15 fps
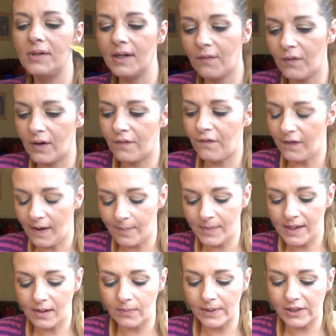different from
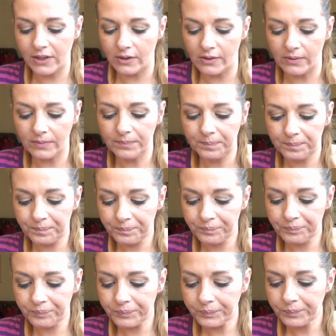the original,
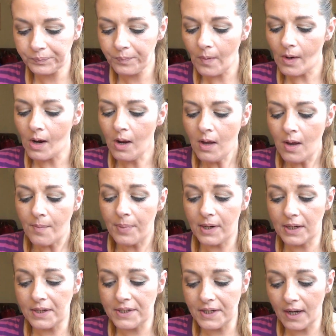but
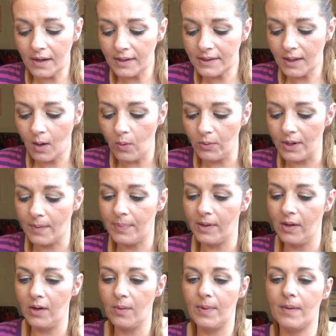it does hold up a
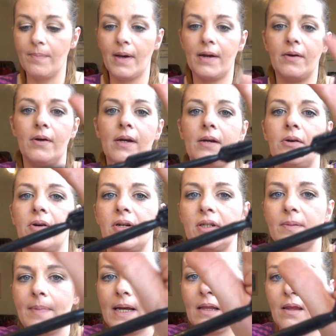little bit better. It
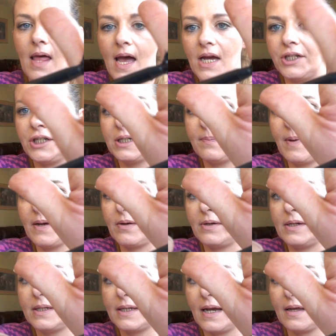curls my lashes better.
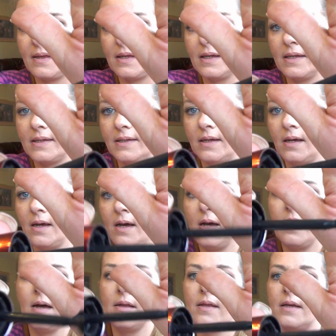It's got this,
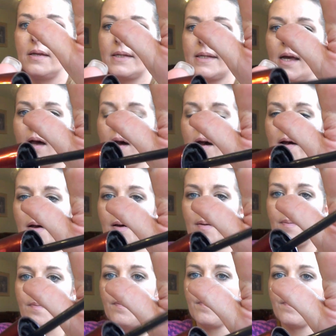this
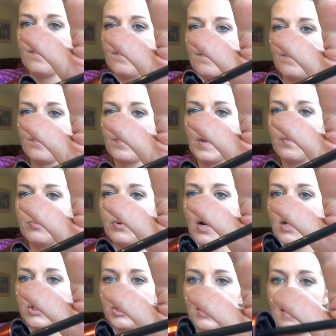um,
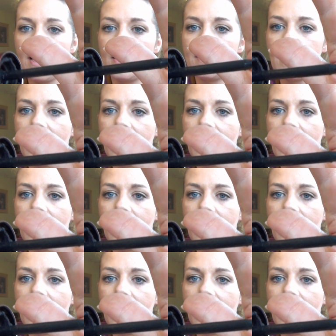brush that